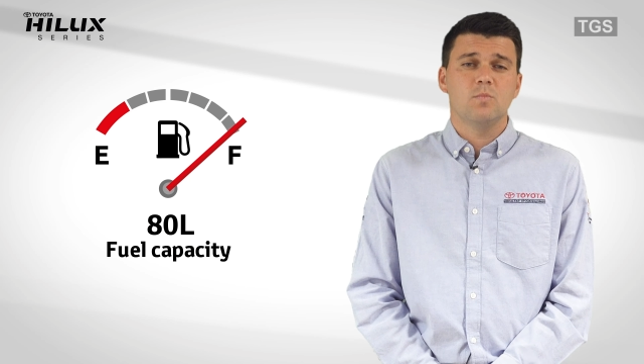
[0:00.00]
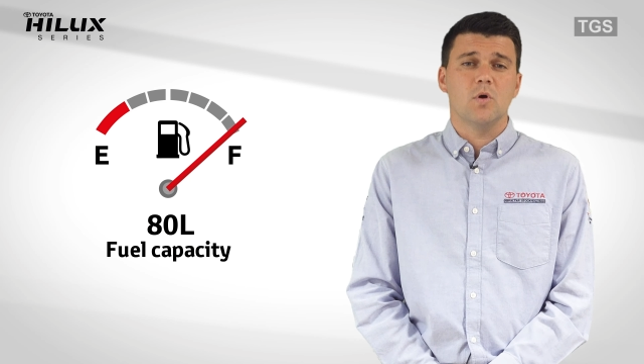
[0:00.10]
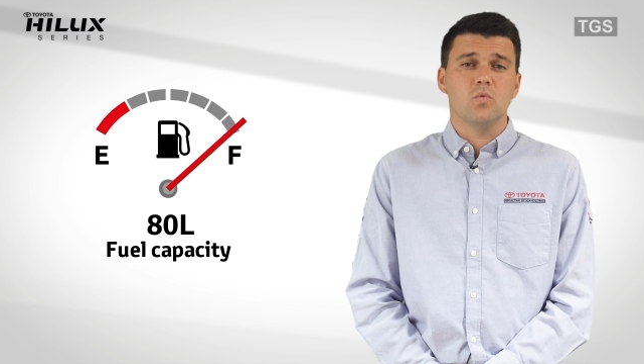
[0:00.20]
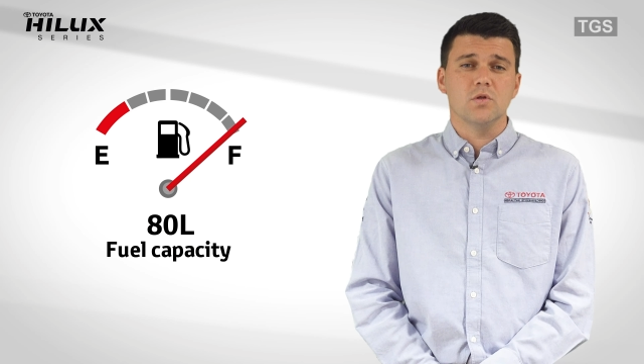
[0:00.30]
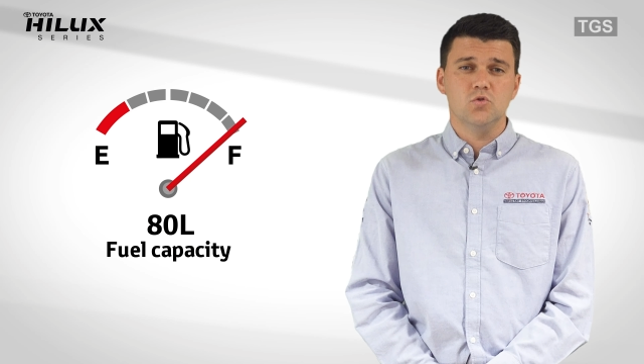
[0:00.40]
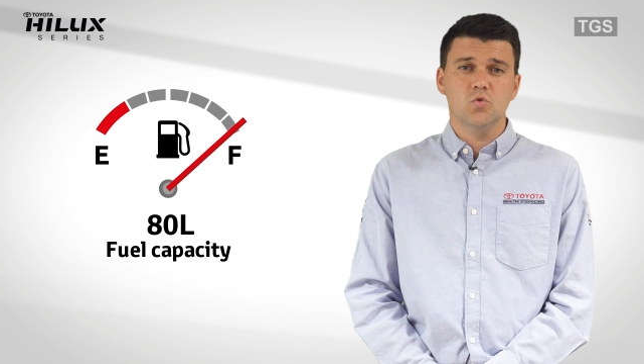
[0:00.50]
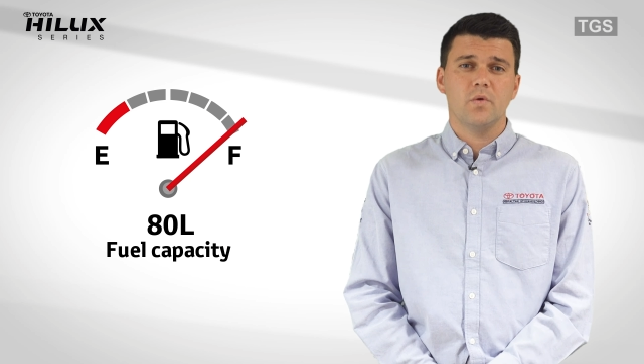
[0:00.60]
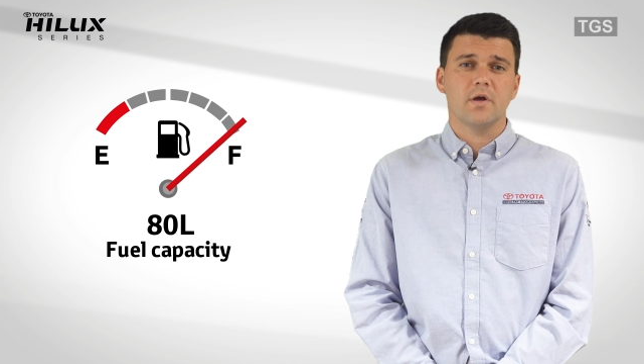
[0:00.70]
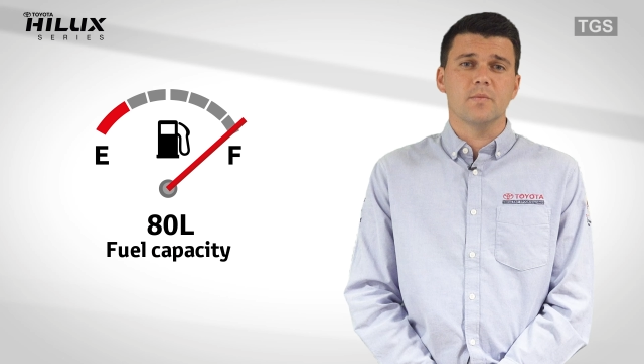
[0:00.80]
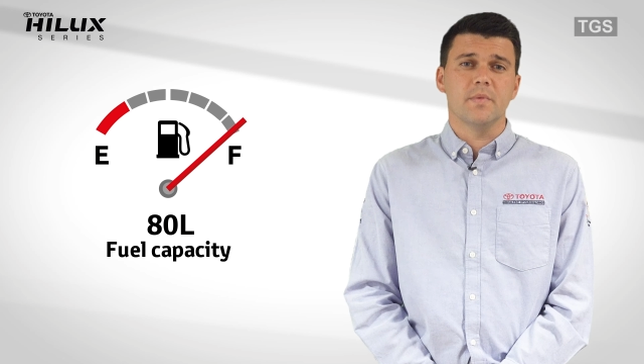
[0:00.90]
but we do
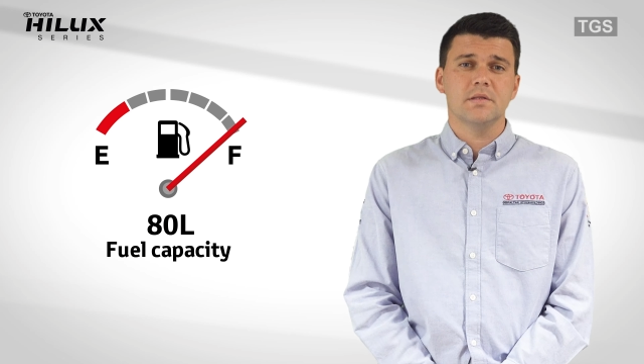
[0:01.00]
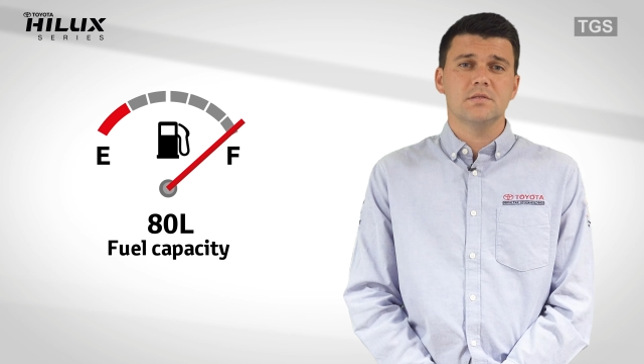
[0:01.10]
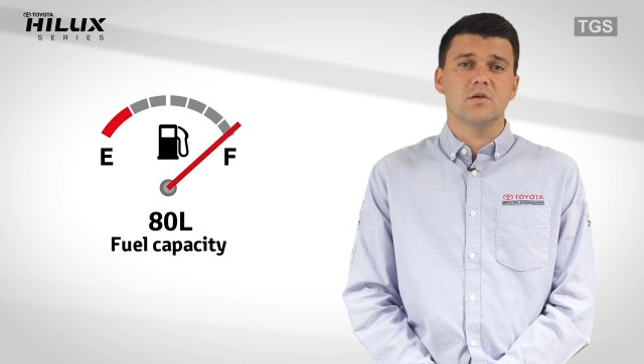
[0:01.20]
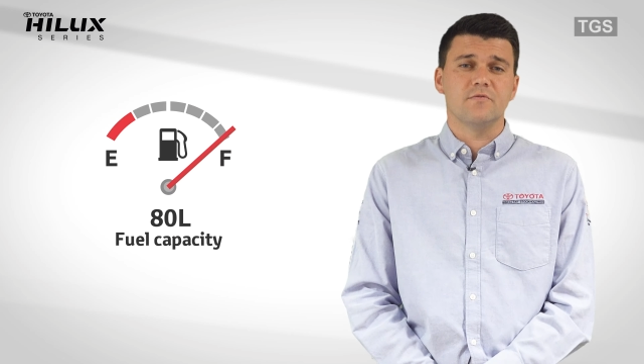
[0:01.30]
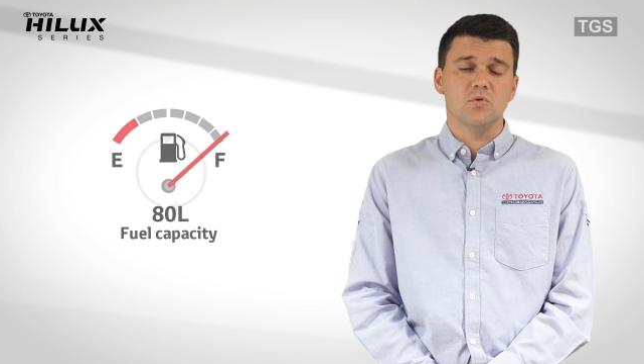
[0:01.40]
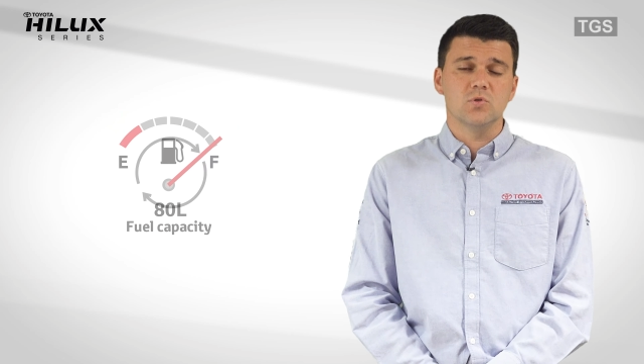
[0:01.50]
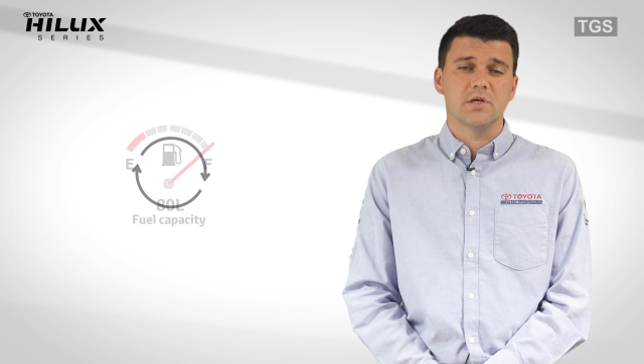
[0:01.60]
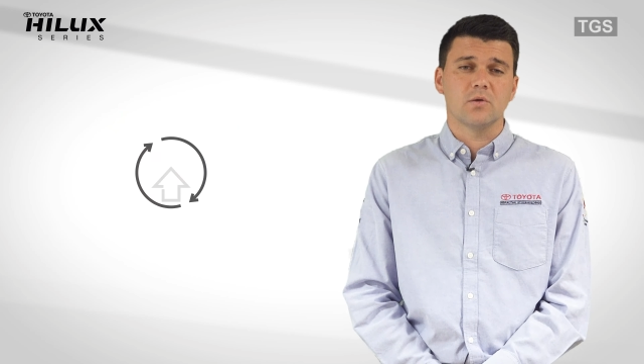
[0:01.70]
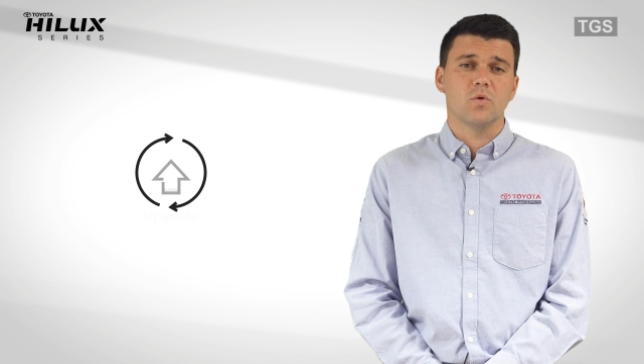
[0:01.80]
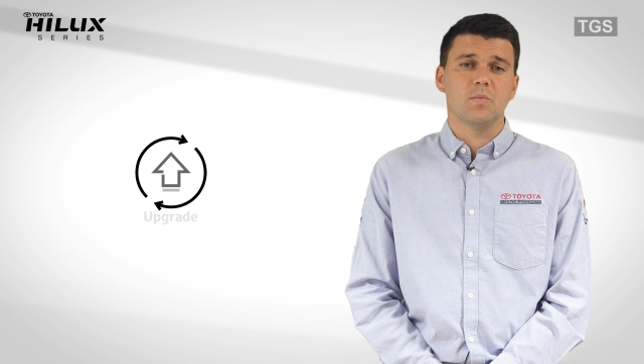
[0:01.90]
recommend a fuel
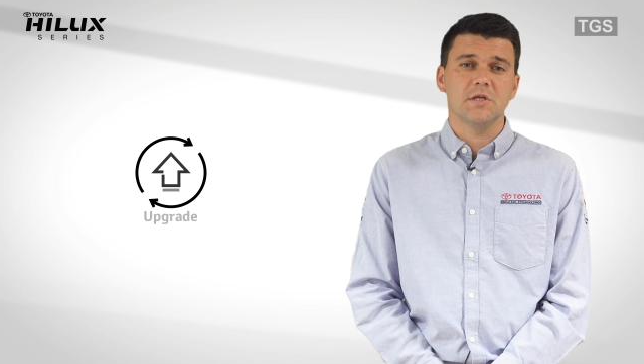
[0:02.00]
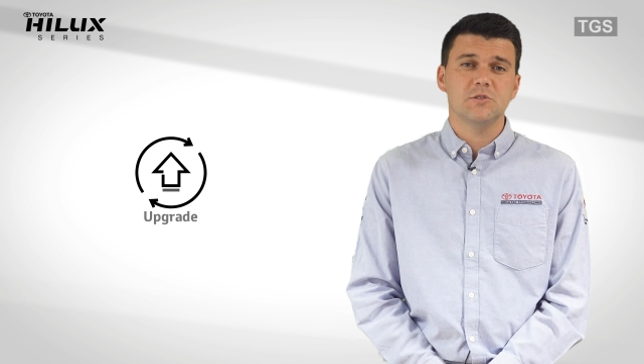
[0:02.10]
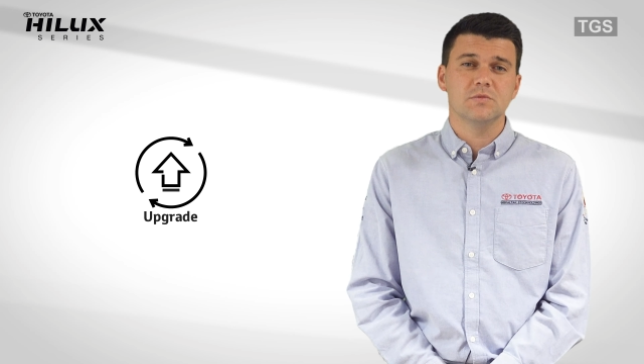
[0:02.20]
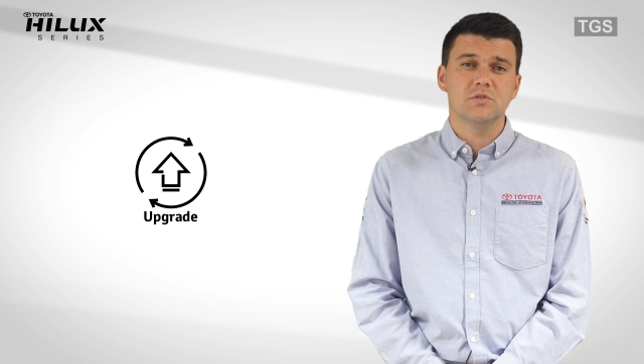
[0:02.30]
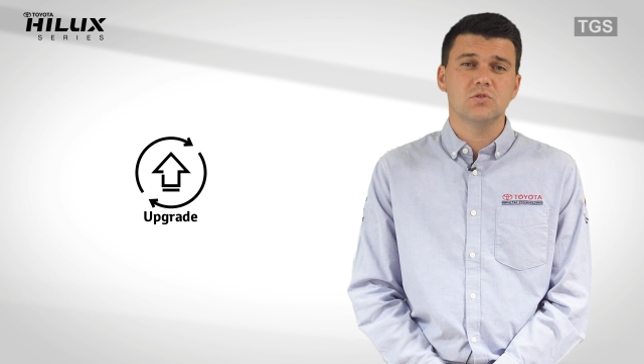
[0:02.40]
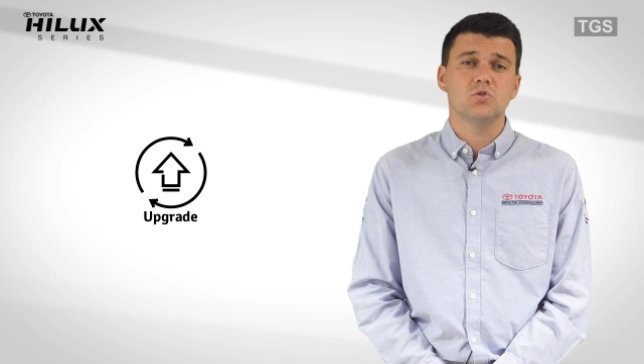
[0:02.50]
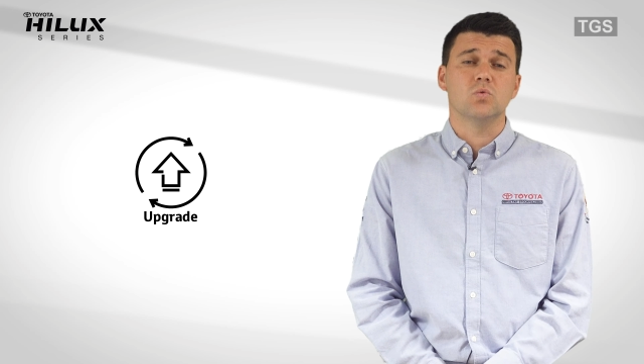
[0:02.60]
tank replacement